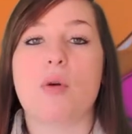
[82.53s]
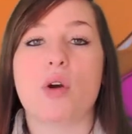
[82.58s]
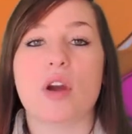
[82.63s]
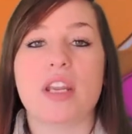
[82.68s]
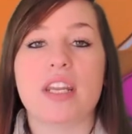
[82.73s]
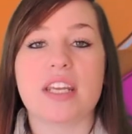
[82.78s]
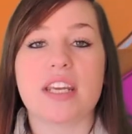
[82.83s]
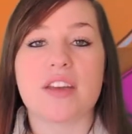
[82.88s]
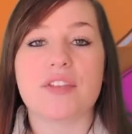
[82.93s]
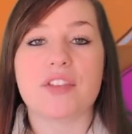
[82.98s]

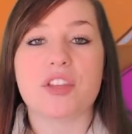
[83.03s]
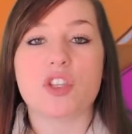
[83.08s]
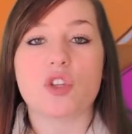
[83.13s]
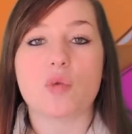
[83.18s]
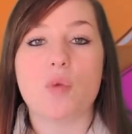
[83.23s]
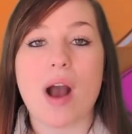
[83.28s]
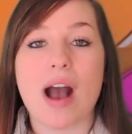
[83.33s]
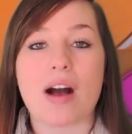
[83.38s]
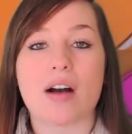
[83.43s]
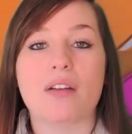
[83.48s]
pointing at the
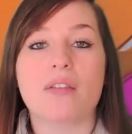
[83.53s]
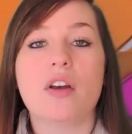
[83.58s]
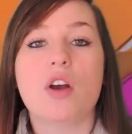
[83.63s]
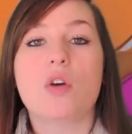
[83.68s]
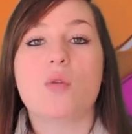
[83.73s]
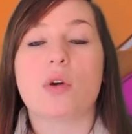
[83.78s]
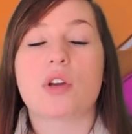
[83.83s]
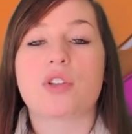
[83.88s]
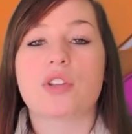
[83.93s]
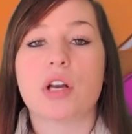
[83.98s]
12,
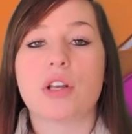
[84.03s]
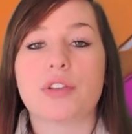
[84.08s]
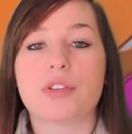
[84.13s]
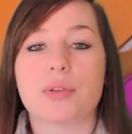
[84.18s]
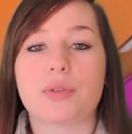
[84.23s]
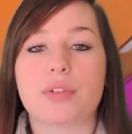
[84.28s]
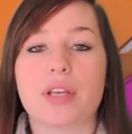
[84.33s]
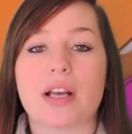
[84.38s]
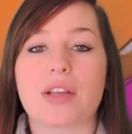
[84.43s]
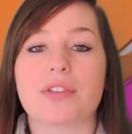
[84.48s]
which
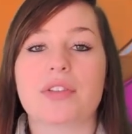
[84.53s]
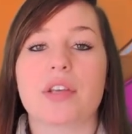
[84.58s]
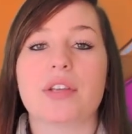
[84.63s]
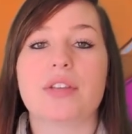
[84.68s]
also tells